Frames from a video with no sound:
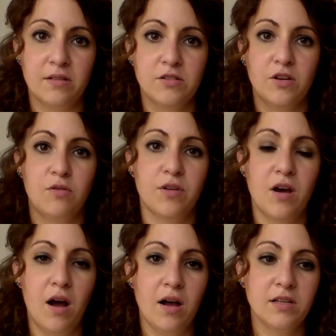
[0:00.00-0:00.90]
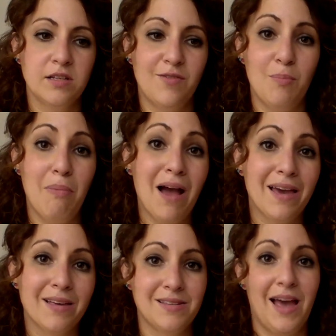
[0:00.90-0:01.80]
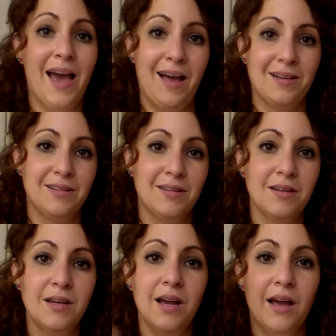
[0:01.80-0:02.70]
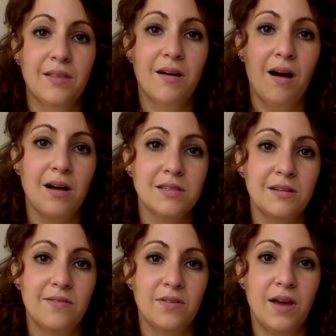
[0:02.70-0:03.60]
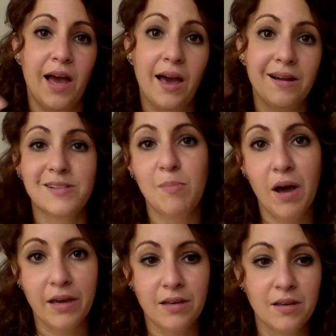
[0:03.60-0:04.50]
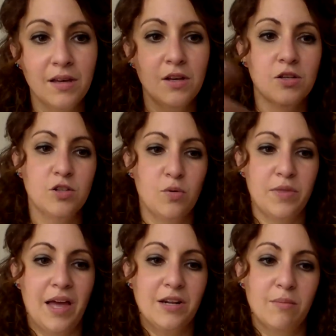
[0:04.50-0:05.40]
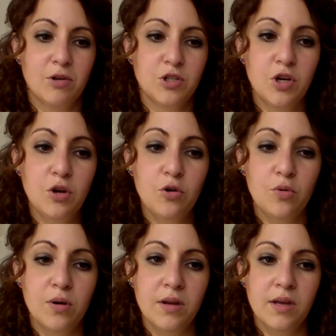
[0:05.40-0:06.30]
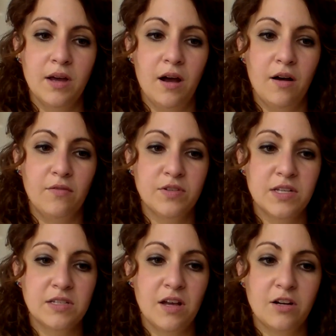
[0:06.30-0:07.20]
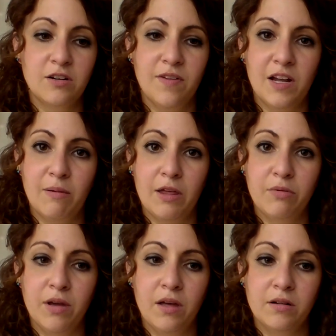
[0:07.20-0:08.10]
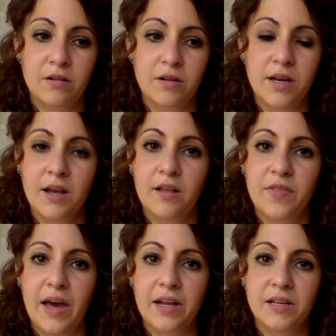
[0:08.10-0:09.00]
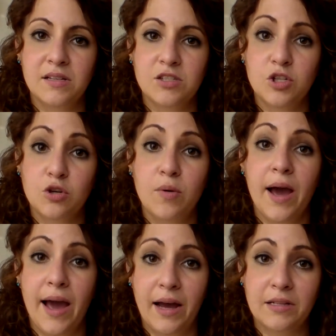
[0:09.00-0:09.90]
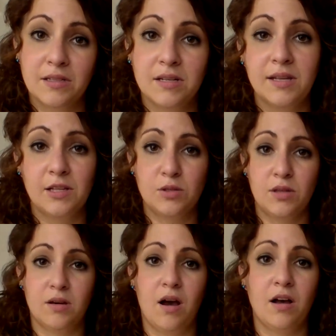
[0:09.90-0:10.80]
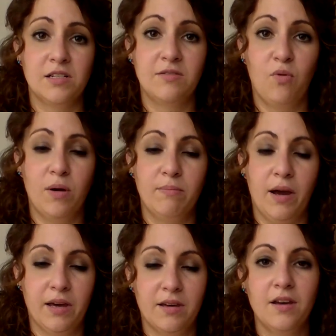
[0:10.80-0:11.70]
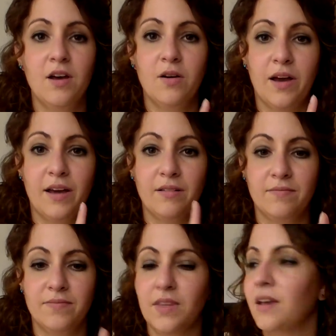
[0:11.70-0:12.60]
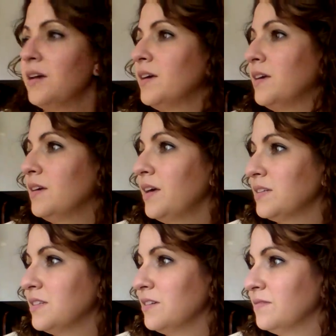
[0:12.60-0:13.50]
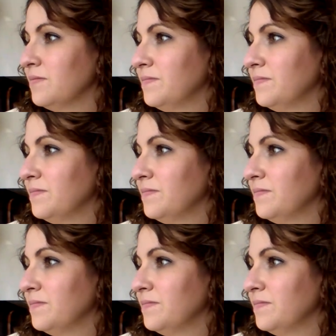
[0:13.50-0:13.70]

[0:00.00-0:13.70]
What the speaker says: So the cost of a bike is a hat, and the cost of a hat is a bike. So when that number 2 of 600 divided by 300, that is 2 hats, because that's the cost of one bike. Okay. Yes, dear.